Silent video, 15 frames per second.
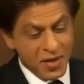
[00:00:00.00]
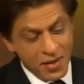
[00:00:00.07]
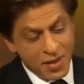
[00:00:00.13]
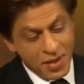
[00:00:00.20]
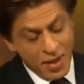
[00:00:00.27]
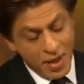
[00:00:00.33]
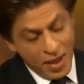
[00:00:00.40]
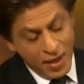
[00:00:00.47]

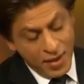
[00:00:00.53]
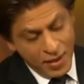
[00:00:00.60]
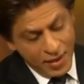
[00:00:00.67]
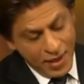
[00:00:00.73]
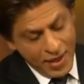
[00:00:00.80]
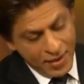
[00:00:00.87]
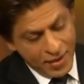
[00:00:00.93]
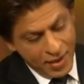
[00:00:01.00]
the
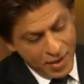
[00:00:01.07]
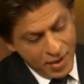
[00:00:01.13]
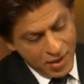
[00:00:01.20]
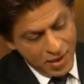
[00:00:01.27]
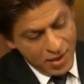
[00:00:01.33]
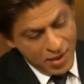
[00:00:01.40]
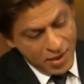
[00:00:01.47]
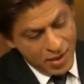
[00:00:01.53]
underlying thing
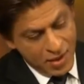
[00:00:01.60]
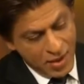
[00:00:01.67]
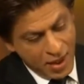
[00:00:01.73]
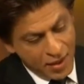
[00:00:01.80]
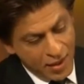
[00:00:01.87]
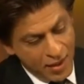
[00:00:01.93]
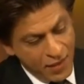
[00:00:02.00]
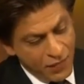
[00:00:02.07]
is
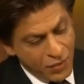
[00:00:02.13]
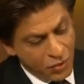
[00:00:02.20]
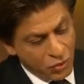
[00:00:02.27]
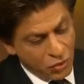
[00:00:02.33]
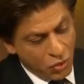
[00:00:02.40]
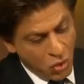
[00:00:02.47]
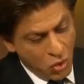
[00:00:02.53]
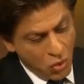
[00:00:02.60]
that even to
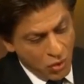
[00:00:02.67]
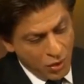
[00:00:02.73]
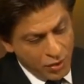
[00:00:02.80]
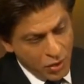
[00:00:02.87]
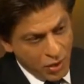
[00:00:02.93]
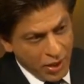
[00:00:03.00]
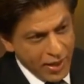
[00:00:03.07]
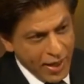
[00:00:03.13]
troll,
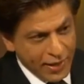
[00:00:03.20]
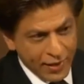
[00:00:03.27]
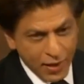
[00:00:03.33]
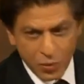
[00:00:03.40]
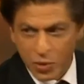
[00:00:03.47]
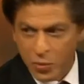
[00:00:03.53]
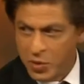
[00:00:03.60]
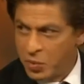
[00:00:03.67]
you're
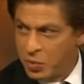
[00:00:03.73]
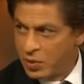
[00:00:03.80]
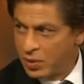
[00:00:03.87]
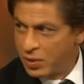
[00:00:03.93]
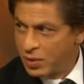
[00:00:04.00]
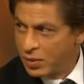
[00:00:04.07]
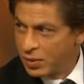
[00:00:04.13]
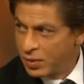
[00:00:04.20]
connecting with people.
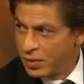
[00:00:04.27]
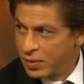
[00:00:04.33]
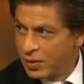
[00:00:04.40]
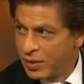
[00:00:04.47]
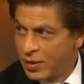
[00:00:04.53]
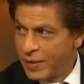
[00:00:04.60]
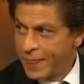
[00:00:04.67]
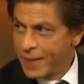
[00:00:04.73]

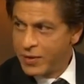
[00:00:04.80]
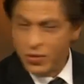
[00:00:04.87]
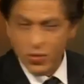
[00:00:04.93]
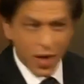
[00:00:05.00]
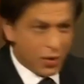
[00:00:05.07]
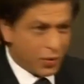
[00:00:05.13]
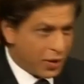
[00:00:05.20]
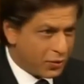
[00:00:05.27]
You
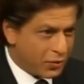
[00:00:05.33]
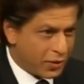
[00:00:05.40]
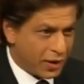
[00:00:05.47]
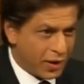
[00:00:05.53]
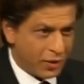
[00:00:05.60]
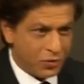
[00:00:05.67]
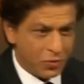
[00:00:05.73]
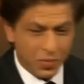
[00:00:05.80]
are going to
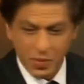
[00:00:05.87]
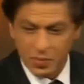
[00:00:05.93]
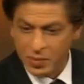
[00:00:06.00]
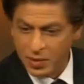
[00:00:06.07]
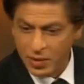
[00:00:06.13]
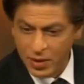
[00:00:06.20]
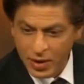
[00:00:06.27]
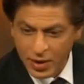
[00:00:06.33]
connect to
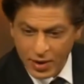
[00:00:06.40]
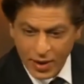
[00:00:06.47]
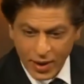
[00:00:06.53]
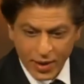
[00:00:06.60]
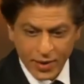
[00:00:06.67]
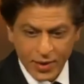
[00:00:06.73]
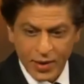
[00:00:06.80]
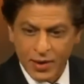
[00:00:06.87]
people.
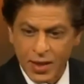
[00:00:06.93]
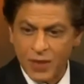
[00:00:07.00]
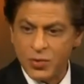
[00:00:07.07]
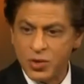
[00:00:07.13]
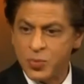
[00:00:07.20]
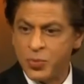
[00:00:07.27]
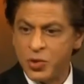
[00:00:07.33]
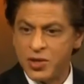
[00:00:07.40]
And I think
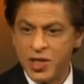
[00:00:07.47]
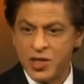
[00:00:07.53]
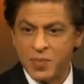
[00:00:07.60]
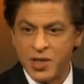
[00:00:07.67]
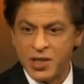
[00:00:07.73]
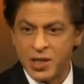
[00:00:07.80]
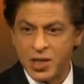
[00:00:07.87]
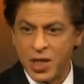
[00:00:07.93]
Davos puts that
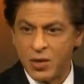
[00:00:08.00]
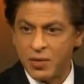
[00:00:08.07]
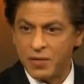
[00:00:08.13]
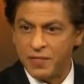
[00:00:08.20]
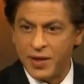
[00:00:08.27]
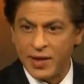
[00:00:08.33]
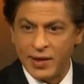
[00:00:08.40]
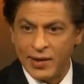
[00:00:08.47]
message out
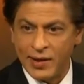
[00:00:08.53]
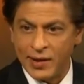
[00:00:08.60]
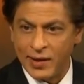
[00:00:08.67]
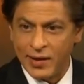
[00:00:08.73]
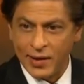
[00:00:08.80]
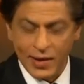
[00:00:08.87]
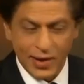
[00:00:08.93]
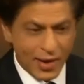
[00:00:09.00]
very
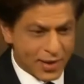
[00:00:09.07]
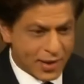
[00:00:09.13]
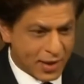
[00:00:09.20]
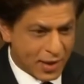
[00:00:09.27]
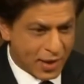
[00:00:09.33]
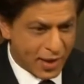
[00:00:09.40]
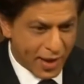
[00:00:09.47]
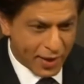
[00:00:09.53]
clearly. Let's
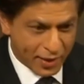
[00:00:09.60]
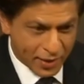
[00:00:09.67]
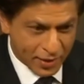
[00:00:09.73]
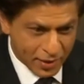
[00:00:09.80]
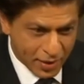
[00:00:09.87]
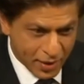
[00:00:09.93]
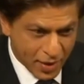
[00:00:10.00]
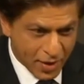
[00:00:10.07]
connect,
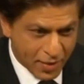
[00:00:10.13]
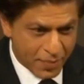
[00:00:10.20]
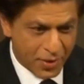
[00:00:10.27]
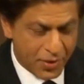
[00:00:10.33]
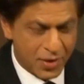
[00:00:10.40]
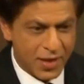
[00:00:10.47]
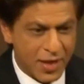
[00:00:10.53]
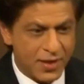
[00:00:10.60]

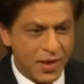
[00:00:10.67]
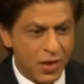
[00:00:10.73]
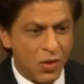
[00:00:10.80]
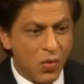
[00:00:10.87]
because that's the